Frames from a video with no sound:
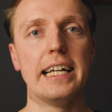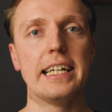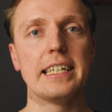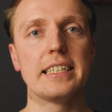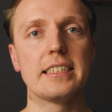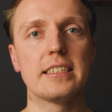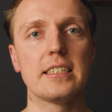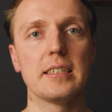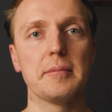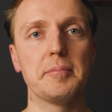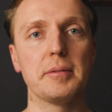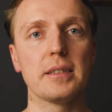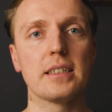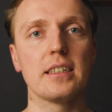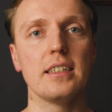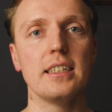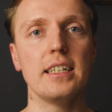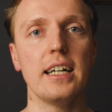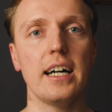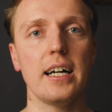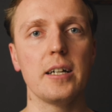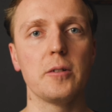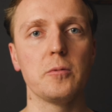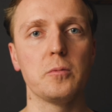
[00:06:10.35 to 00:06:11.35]
and
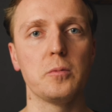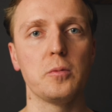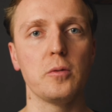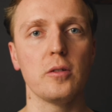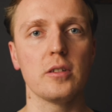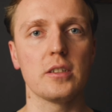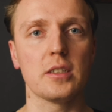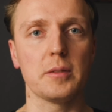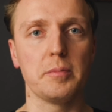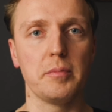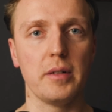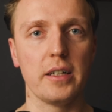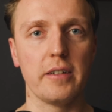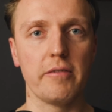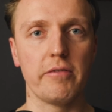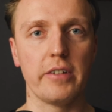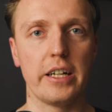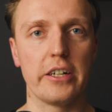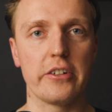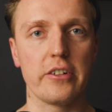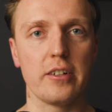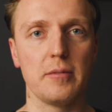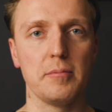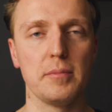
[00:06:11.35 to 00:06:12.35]
typically I want my
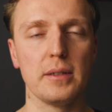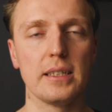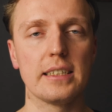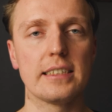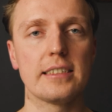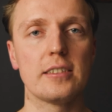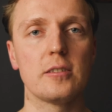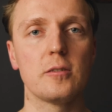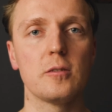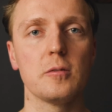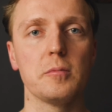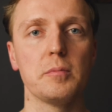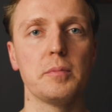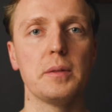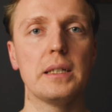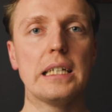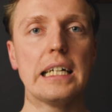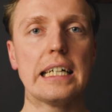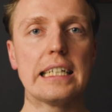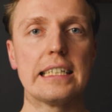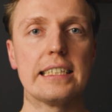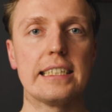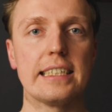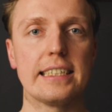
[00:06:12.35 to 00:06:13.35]
variables to
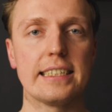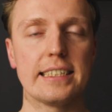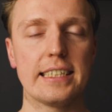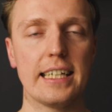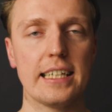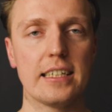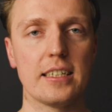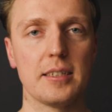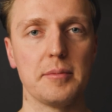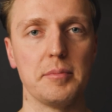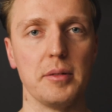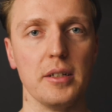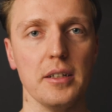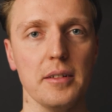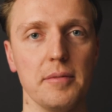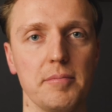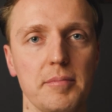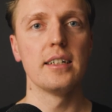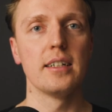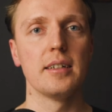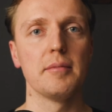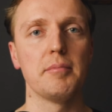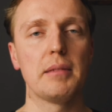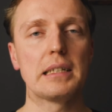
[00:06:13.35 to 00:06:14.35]
be understandable.